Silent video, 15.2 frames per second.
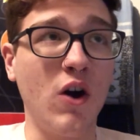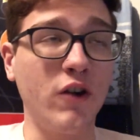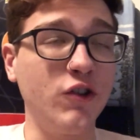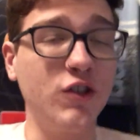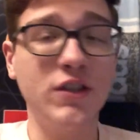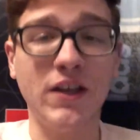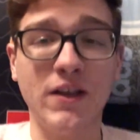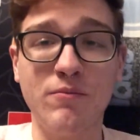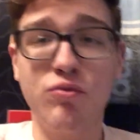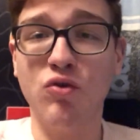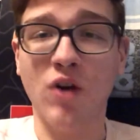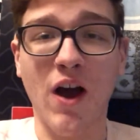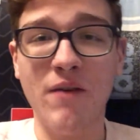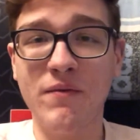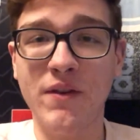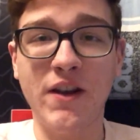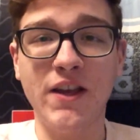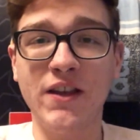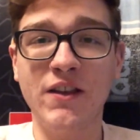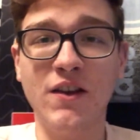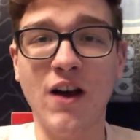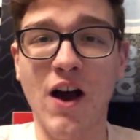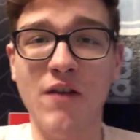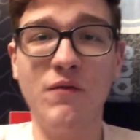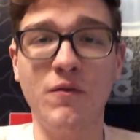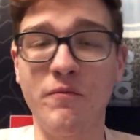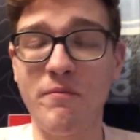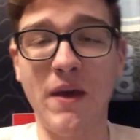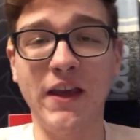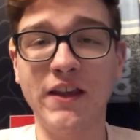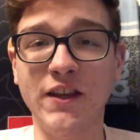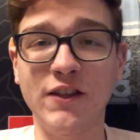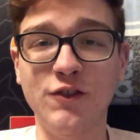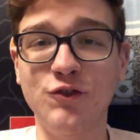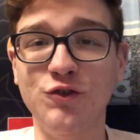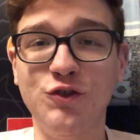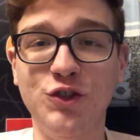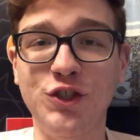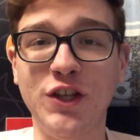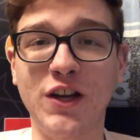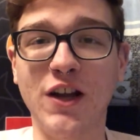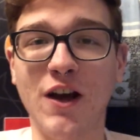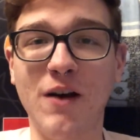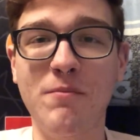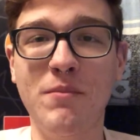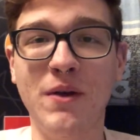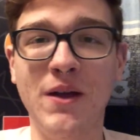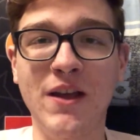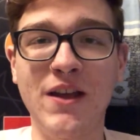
are just like profiting off of making shit up